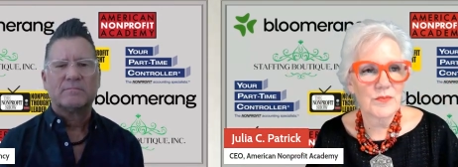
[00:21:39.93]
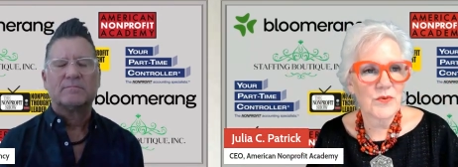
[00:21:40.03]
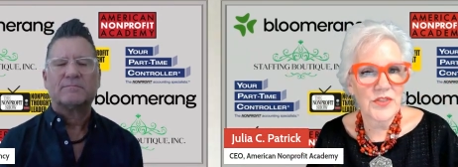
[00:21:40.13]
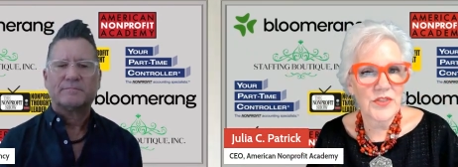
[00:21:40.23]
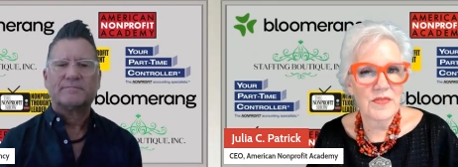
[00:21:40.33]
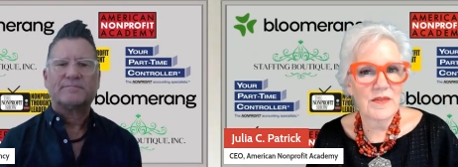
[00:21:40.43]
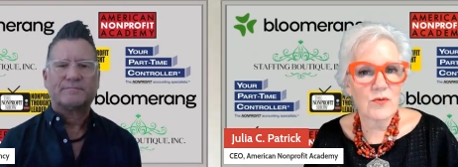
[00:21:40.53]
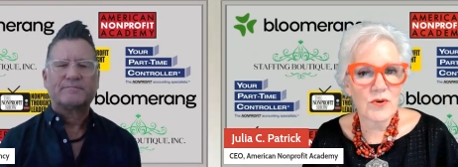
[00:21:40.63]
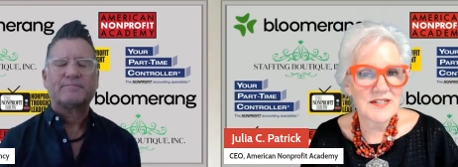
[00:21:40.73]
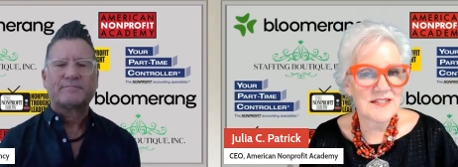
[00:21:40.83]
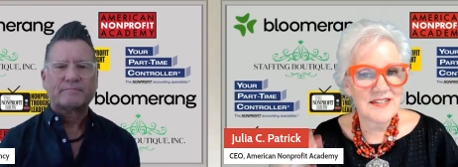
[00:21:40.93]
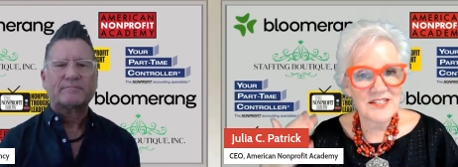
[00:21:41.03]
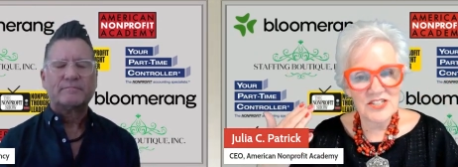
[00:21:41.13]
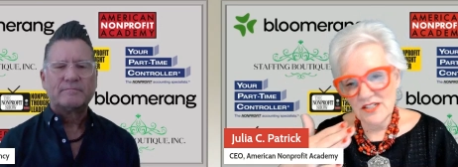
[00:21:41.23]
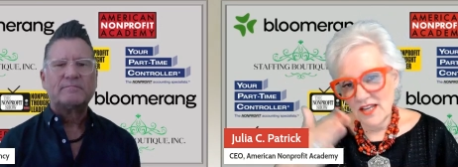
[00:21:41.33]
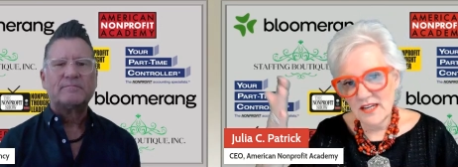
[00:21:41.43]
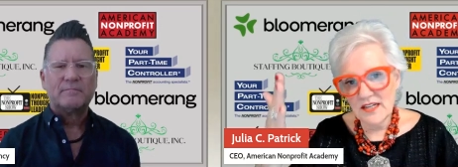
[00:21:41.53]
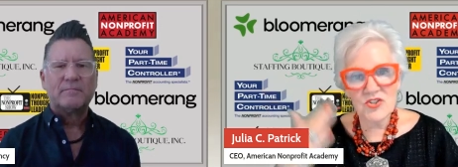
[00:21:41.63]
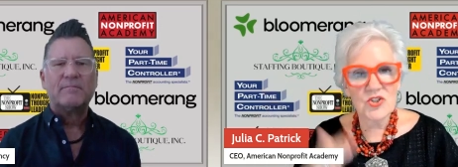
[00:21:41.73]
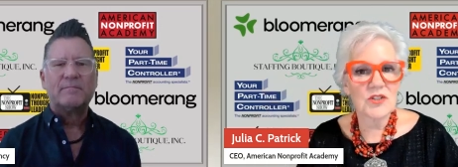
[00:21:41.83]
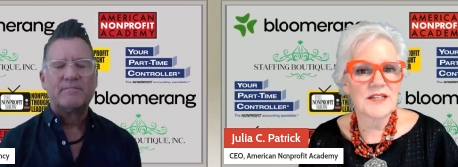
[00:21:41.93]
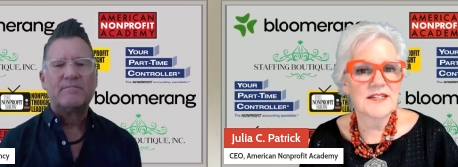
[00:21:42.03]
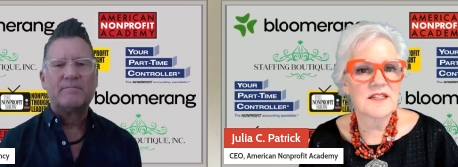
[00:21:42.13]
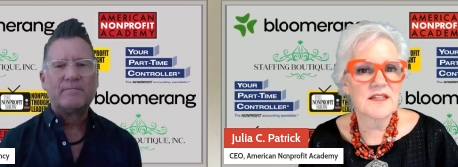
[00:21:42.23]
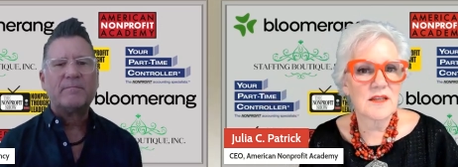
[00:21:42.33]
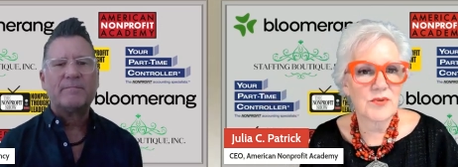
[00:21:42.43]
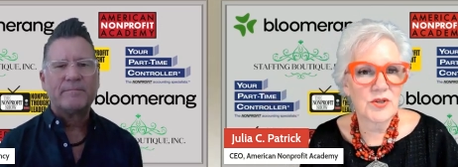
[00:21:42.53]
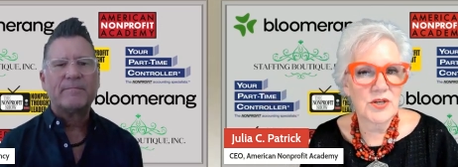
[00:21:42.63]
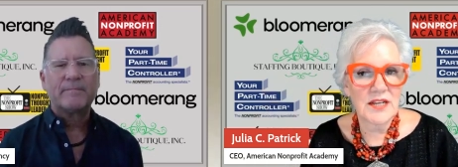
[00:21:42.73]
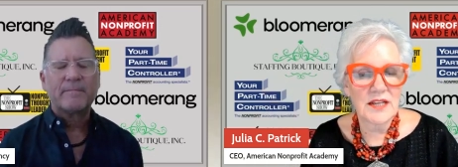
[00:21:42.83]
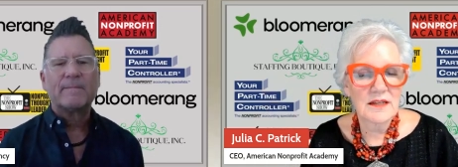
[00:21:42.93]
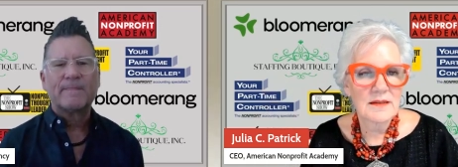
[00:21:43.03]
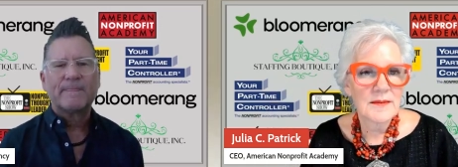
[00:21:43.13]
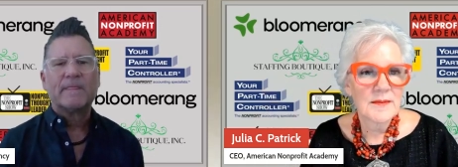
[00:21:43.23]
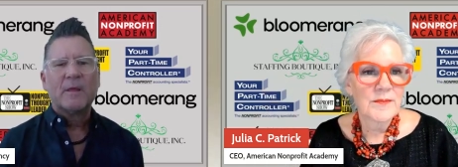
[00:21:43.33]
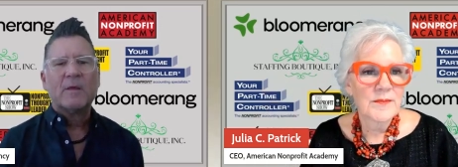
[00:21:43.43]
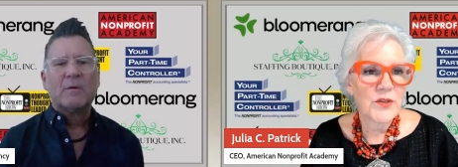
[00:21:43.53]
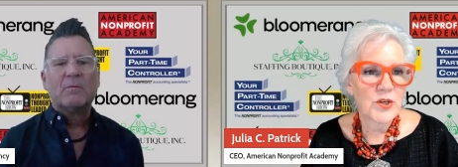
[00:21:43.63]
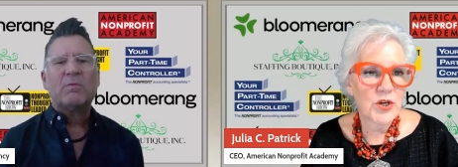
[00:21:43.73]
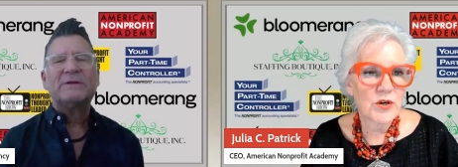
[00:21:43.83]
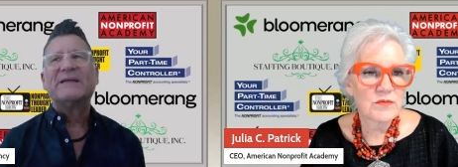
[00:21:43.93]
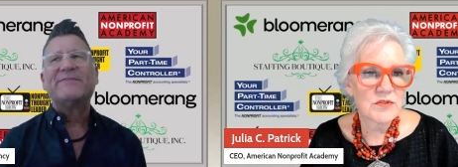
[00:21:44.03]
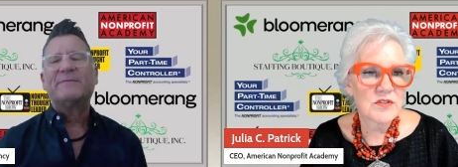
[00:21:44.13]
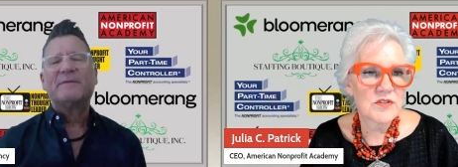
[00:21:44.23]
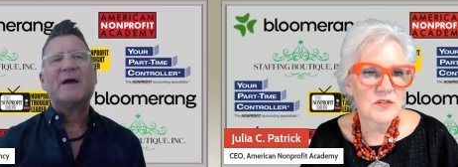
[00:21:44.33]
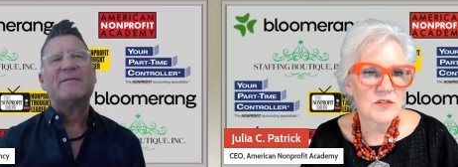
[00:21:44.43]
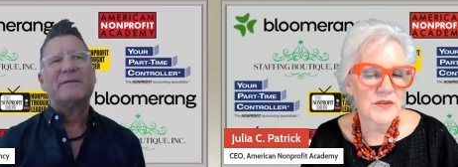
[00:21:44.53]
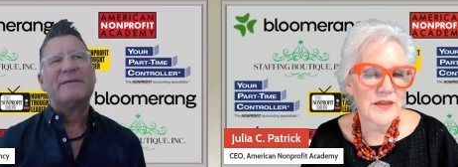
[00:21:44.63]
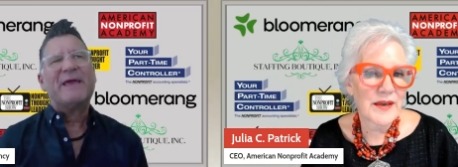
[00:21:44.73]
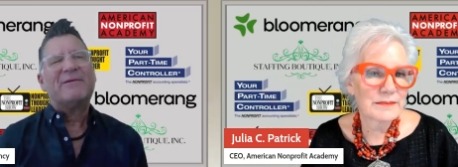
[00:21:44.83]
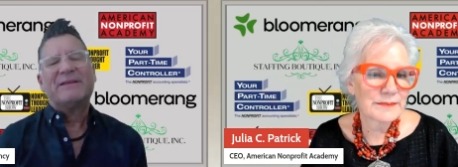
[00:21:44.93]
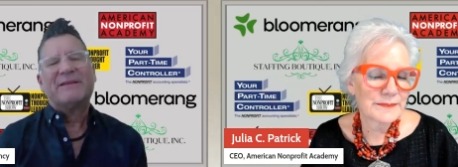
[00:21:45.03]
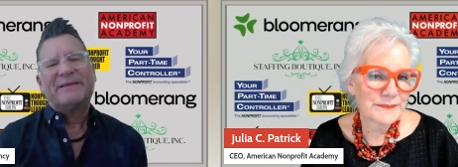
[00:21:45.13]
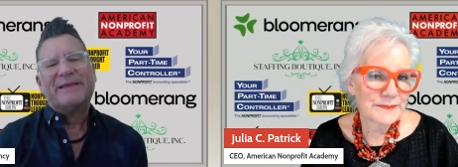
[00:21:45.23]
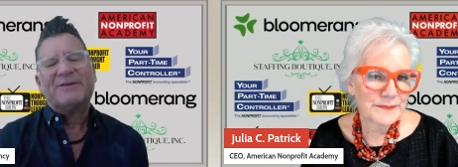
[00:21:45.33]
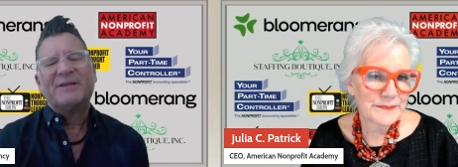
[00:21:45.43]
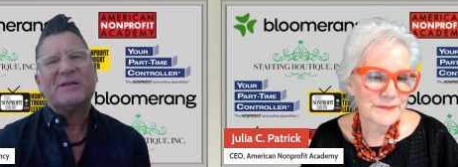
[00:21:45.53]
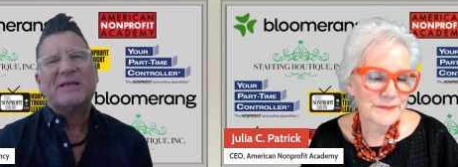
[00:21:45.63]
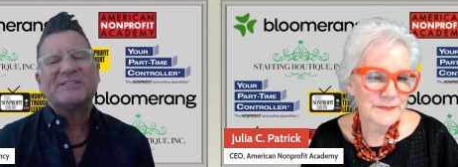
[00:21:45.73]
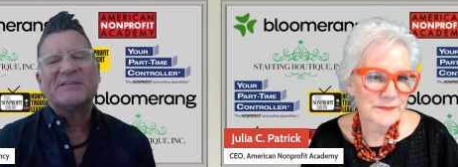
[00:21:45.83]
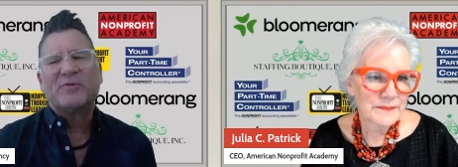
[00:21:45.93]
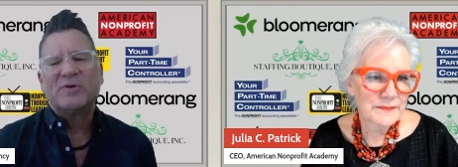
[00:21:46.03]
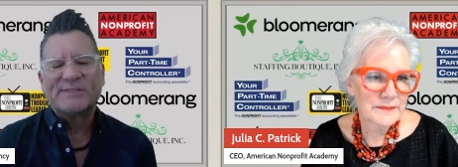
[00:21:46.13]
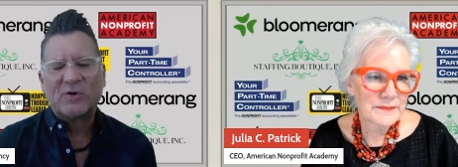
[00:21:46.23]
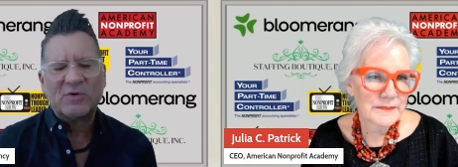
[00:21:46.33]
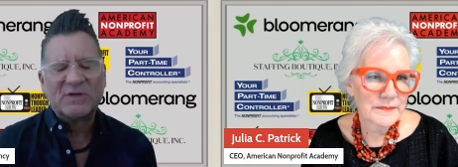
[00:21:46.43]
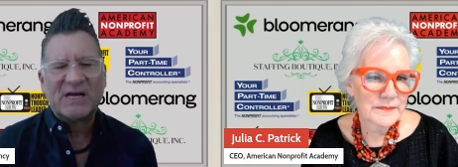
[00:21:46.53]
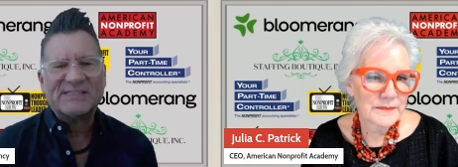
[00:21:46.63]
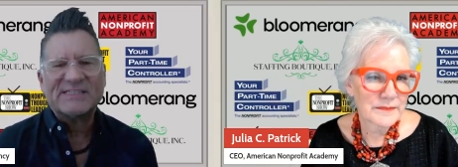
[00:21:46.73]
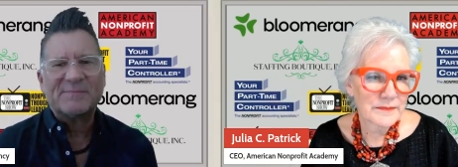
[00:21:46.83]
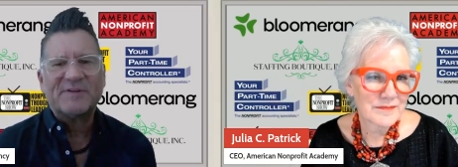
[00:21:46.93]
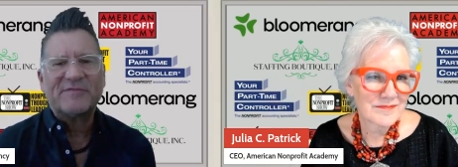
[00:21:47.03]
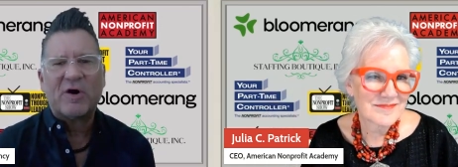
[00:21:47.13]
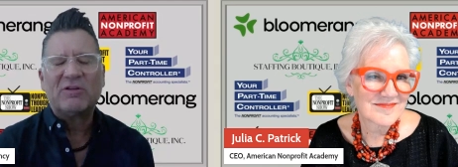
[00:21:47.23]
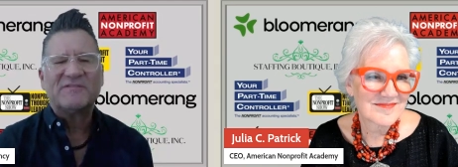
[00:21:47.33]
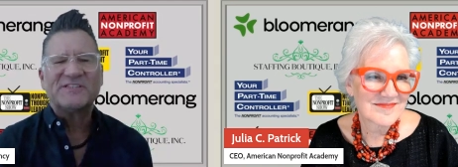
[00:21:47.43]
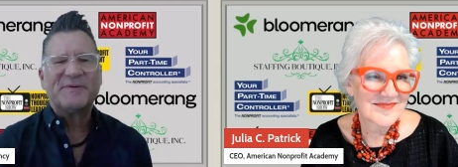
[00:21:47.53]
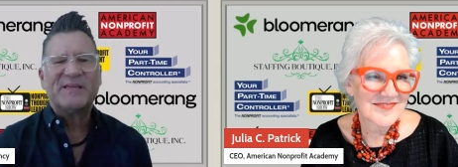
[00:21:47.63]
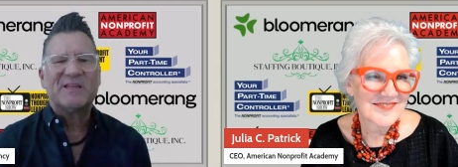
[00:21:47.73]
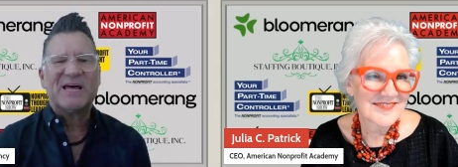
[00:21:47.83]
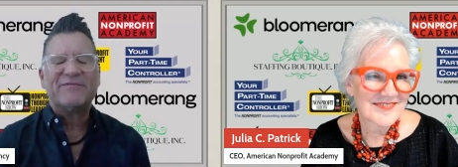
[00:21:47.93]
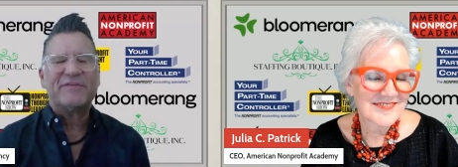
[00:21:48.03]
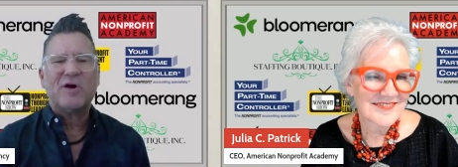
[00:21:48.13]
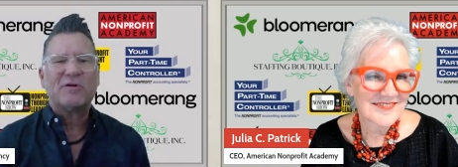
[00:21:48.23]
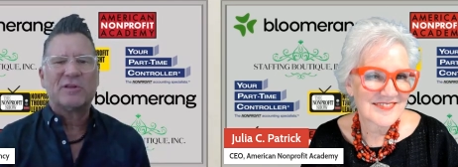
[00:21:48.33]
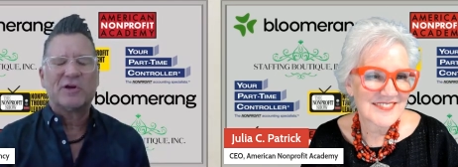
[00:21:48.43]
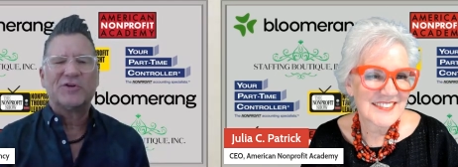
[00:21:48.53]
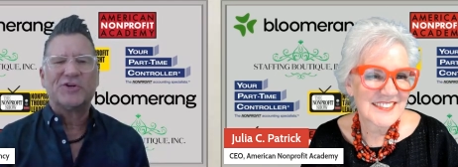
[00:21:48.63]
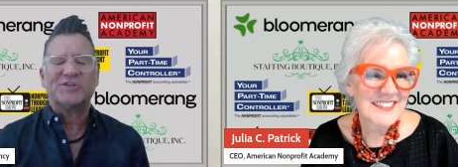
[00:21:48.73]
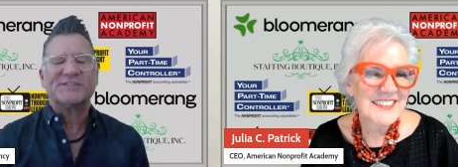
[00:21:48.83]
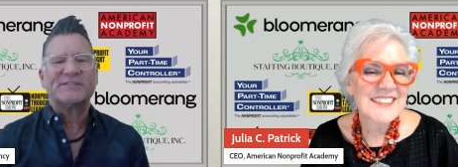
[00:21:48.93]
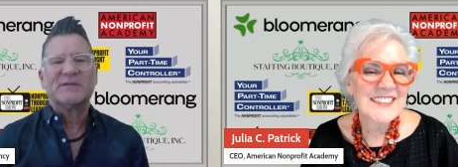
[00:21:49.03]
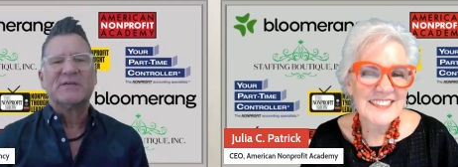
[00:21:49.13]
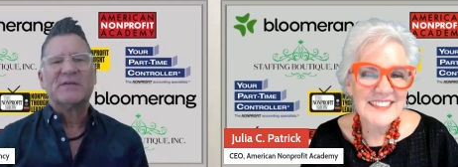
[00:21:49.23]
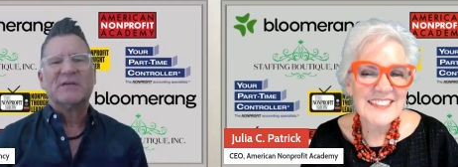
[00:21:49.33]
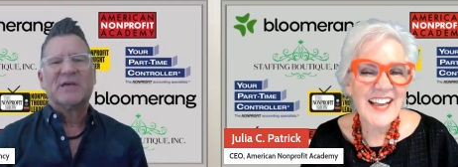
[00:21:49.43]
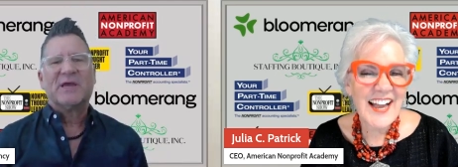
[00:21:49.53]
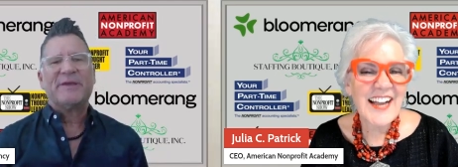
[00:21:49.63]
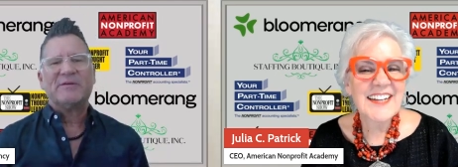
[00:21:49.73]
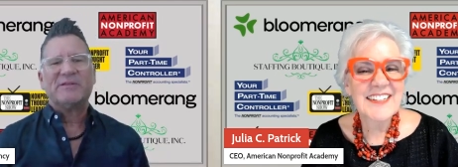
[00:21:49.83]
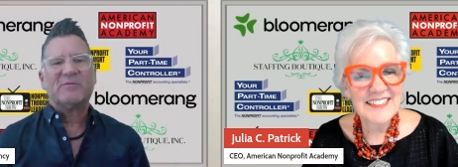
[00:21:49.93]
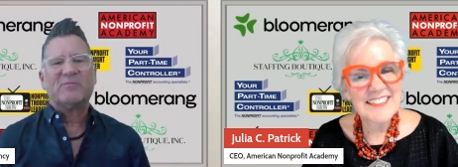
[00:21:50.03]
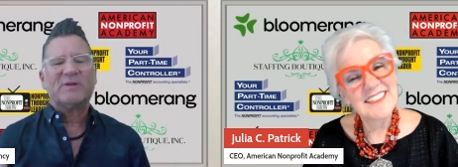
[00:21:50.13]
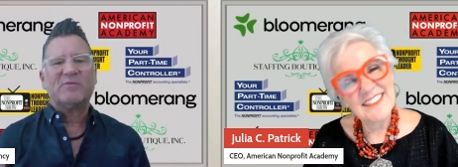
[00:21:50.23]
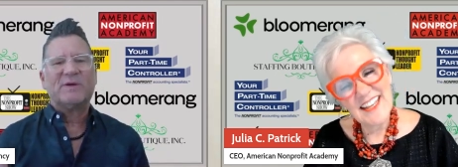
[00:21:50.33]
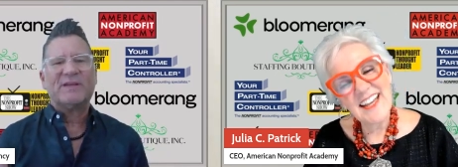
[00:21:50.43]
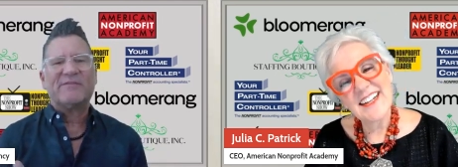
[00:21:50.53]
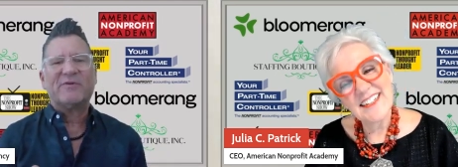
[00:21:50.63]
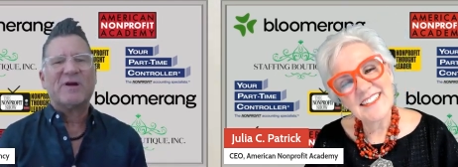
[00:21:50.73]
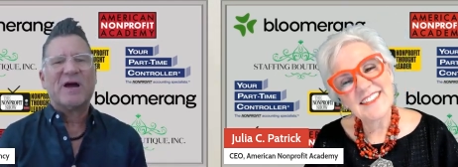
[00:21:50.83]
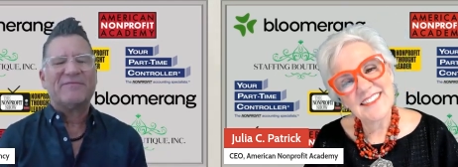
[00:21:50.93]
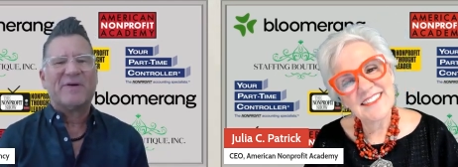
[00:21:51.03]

Speaker 1: within the organization and externally to the community. You know, well, I, I,
Speaker 2: yeah, it supports the whole concept of all of us being lifelong learners. Yeah. I mean, when whenever I've